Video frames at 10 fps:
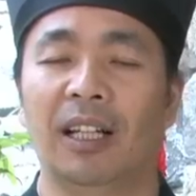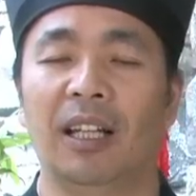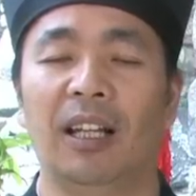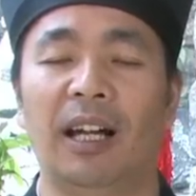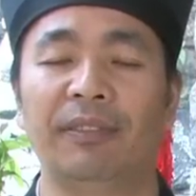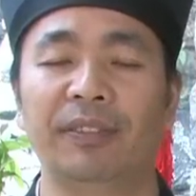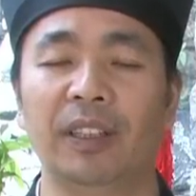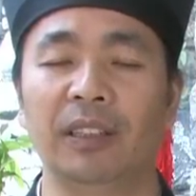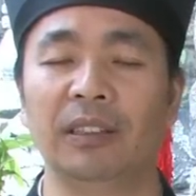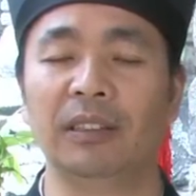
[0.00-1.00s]

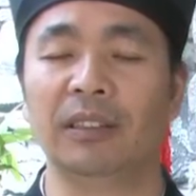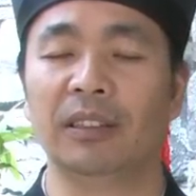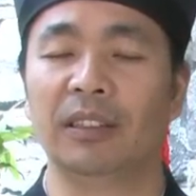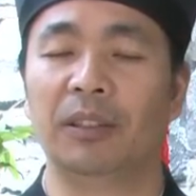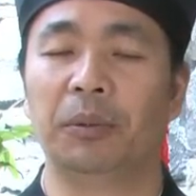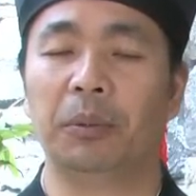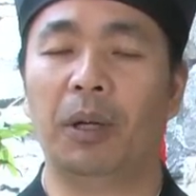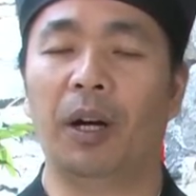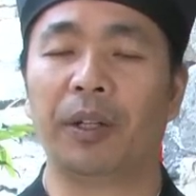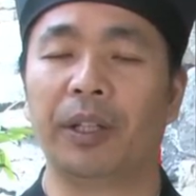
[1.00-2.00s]
laughing
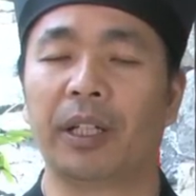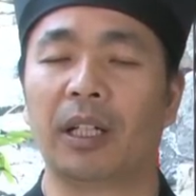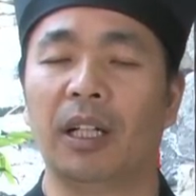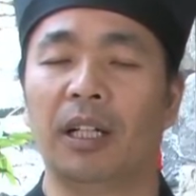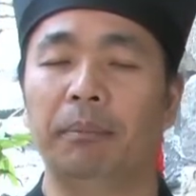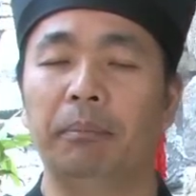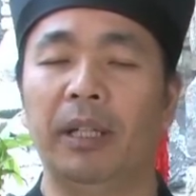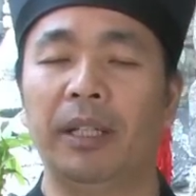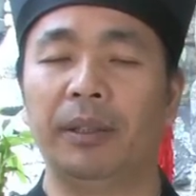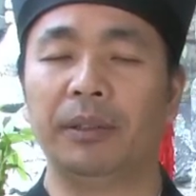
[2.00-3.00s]
on the
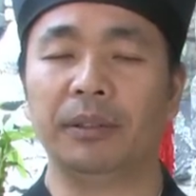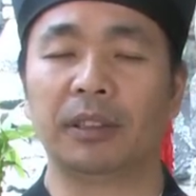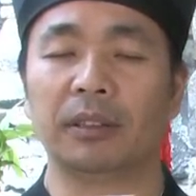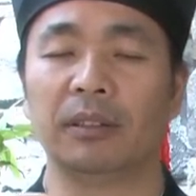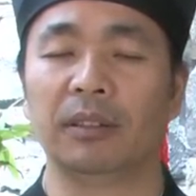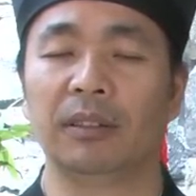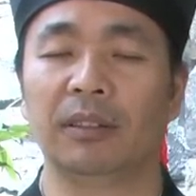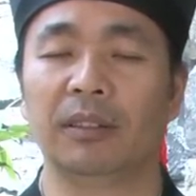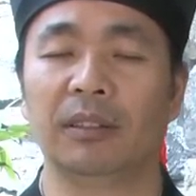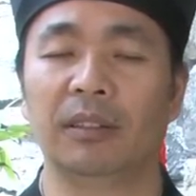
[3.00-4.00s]
meadows.
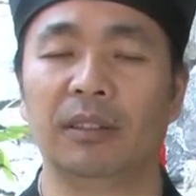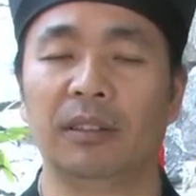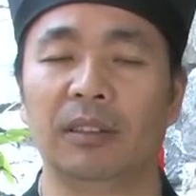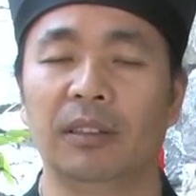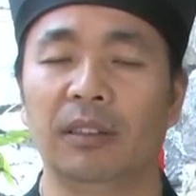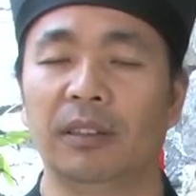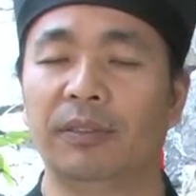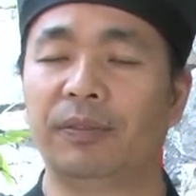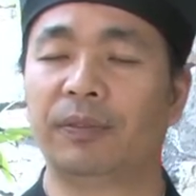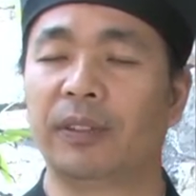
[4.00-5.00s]
The
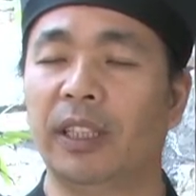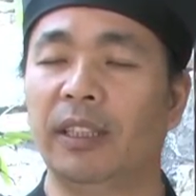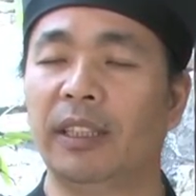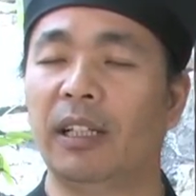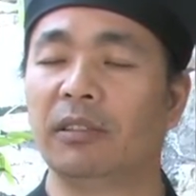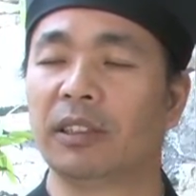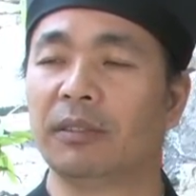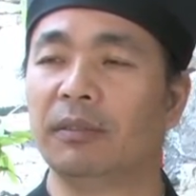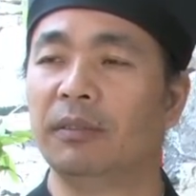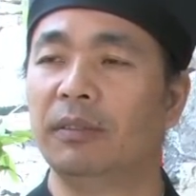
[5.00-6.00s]

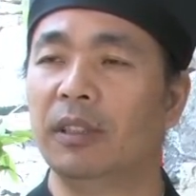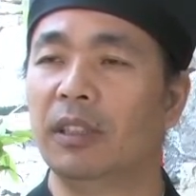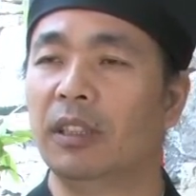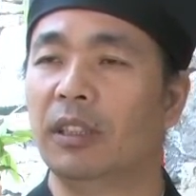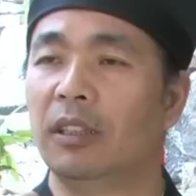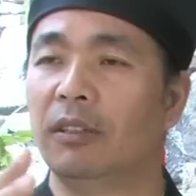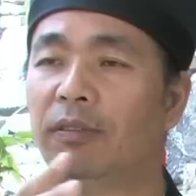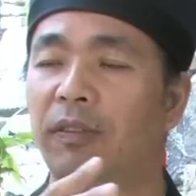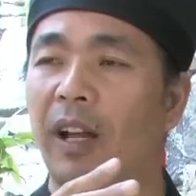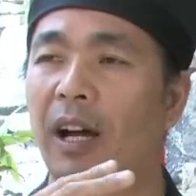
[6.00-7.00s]
10,000
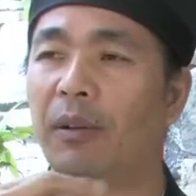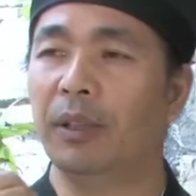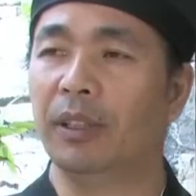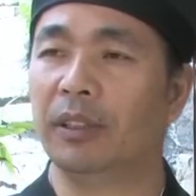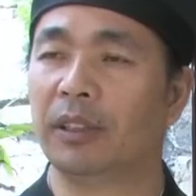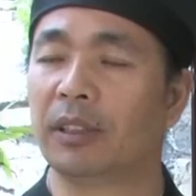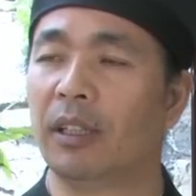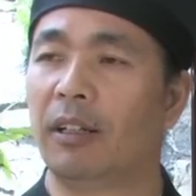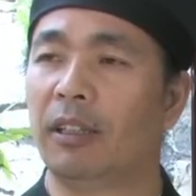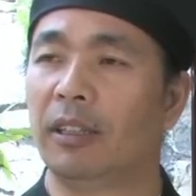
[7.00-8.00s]
flowers
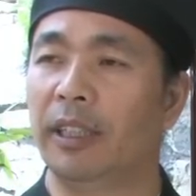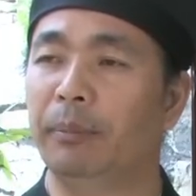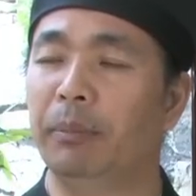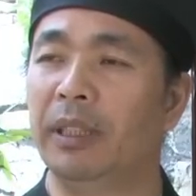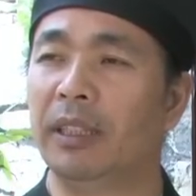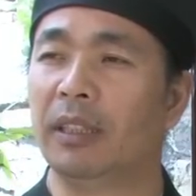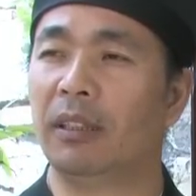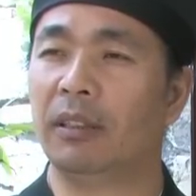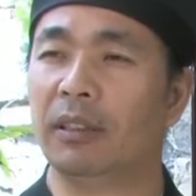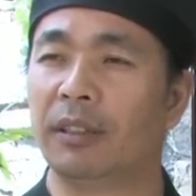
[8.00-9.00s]
emitting
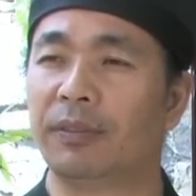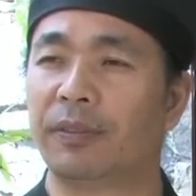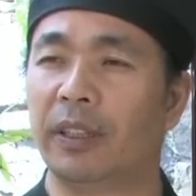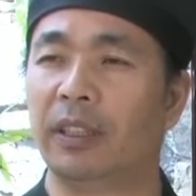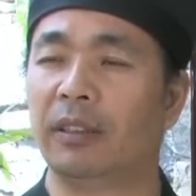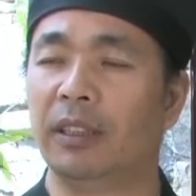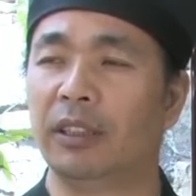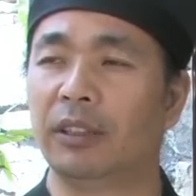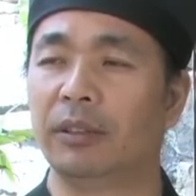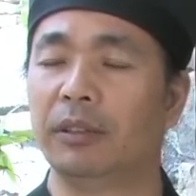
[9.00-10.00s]
all the
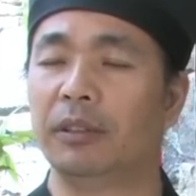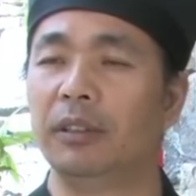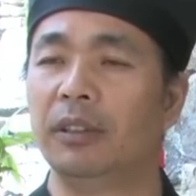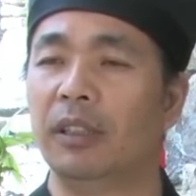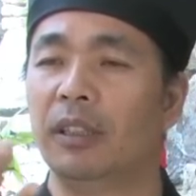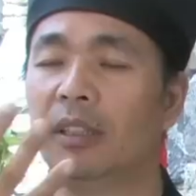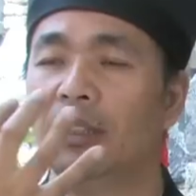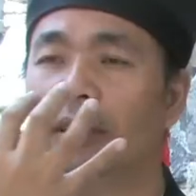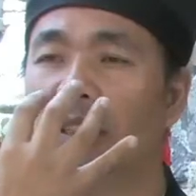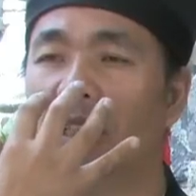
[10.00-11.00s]
fragrance through
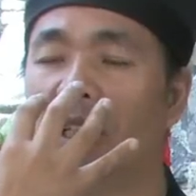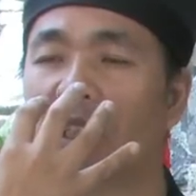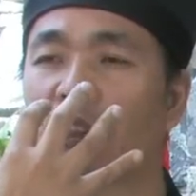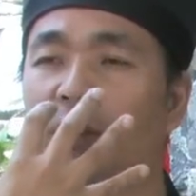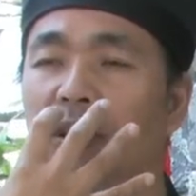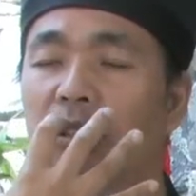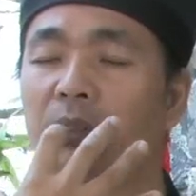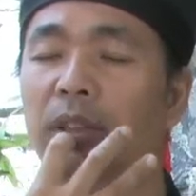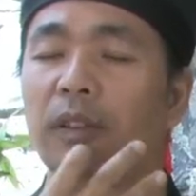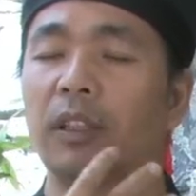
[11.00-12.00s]
the nostril,
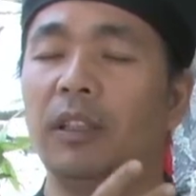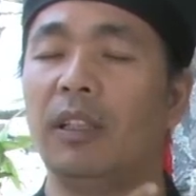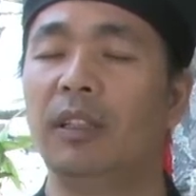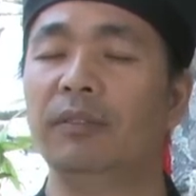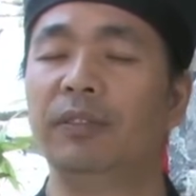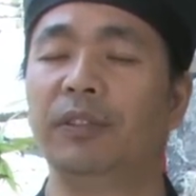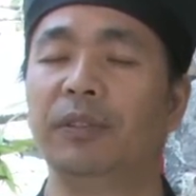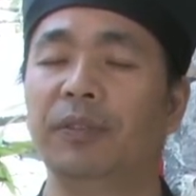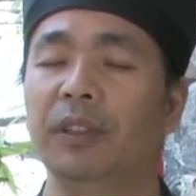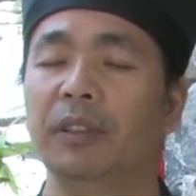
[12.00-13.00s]
through your lung,
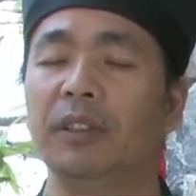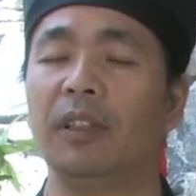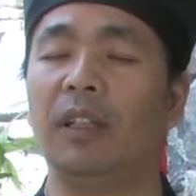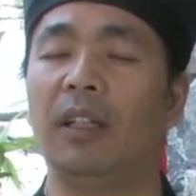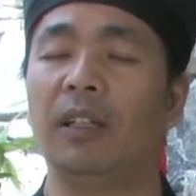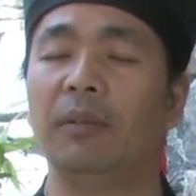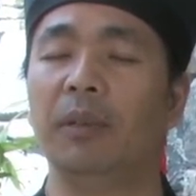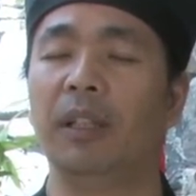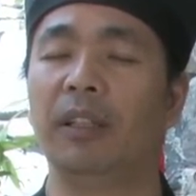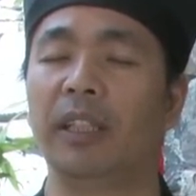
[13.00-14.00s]
fulfill your lung
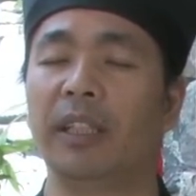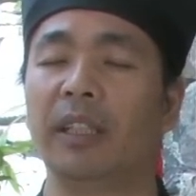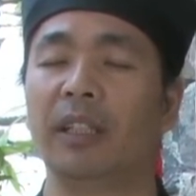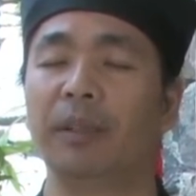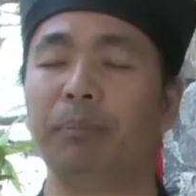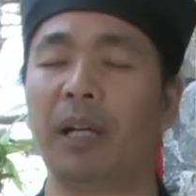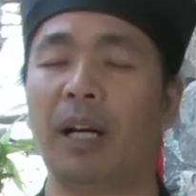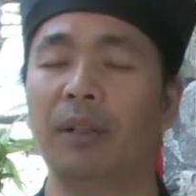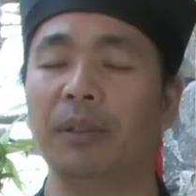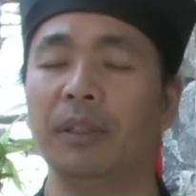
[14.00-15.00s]
with healing
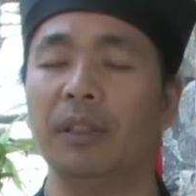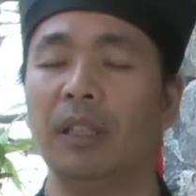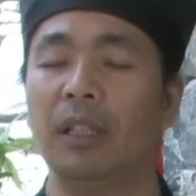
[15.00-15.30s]
power.